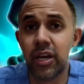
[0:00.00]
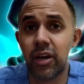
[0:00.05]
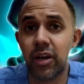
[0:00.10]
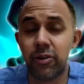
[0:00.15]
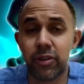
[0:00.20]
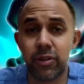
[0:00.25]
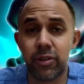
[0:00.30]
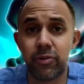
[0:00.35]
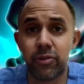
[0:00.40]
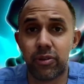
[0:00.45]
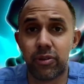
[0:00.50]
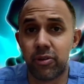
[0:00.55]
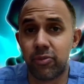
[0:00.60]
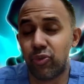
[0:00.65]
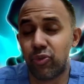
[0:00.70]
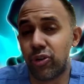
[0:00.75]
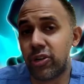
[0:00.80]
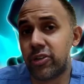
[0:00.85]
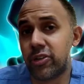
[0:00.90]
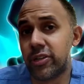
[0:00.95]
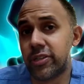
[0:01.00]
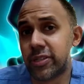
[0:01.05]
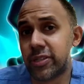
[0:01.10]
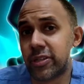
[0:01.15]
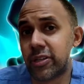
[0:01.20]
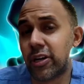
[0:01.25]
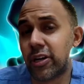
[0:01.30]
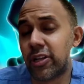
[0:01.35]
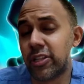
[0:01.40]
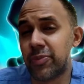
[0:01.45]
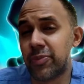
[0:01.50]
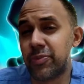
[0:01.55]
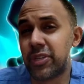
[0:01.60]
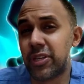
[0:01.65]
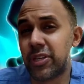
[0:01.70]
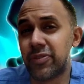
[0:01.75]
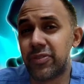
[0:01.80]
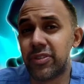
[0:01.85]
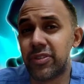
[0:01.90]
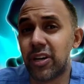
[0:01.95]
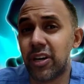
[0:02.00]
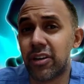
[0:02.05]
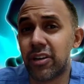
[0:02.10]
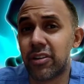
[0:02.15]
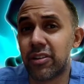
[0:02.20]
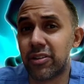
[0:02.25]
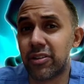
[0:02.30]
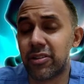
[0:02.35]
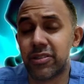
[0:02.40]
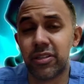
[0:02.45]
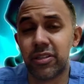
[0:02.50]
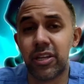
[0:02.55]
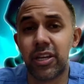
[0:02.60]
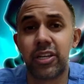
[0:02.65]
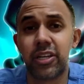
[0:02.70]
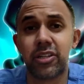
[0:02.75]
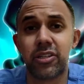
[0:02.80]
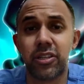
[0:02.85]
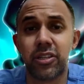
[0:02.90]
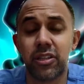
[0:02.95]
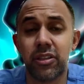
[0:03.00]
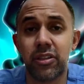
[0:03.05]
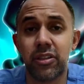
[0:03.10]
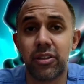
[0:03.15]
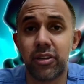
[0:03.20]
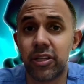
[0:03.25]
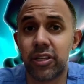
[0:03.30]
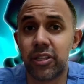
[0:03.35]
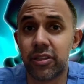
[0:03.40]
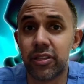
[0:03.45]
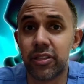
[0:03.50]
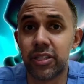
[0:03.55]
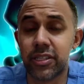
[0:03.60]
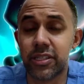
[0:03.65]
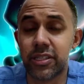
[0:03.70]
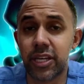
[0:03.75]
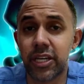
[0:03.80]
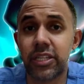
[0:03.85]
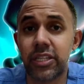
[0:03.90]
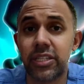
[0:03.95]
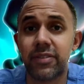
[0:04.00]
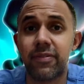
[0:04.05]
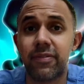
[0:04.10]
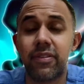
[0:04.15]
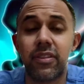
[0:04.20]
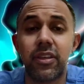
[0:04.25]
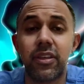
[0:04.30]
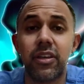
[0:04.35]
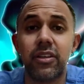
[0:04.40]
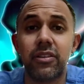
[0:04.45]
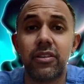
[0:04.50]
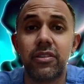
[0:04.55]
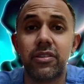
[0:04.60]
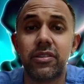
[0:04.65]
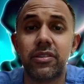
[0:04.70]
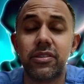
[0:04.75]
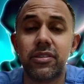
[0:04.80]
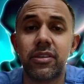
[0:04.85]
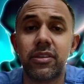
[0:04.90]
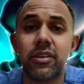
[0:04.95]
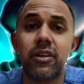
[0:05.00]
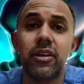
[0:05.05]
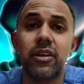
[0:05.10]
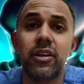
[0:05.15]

or they are more interested in calling themselves doctors and actually learning these kinds of things.